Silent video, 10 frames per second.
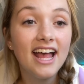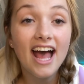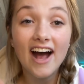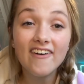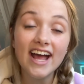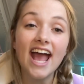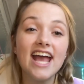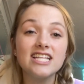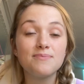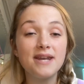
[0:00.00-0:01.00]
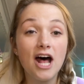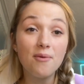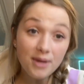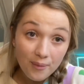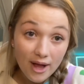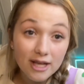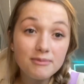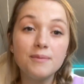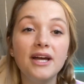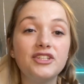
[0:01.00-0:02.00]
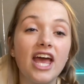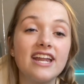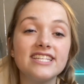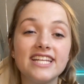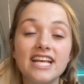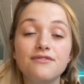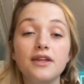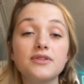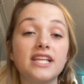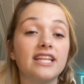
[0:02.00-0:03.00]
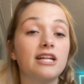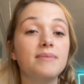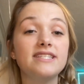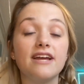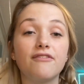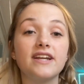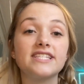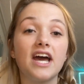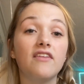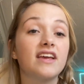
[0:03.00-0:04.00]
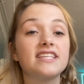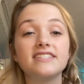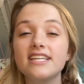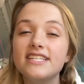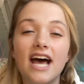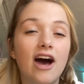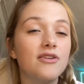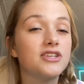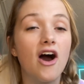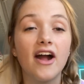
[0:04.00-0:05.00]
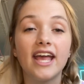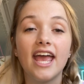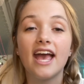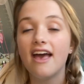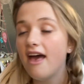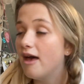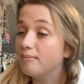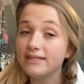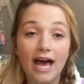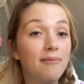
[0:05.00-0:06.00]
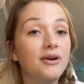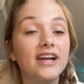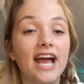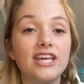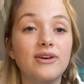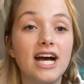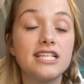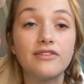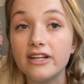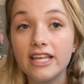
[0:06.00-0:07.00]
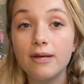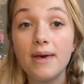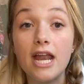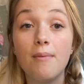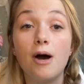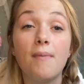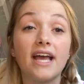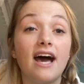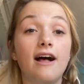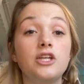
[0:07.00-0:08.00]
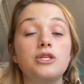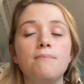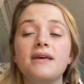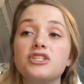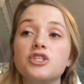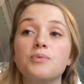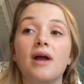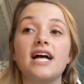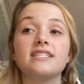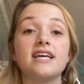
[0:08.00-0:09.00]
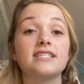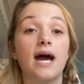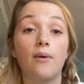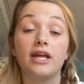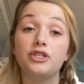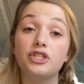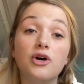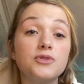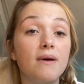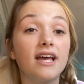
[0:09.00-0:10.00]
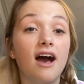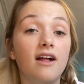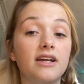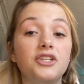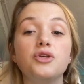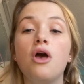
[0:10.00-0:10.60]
Okay, hey, it's Penelope and welcome to my channel. Today's video is a little bit different. It's kind of like a sit down talking, blabbering at you guys for a little bit about my college admissions process, how I chose my college,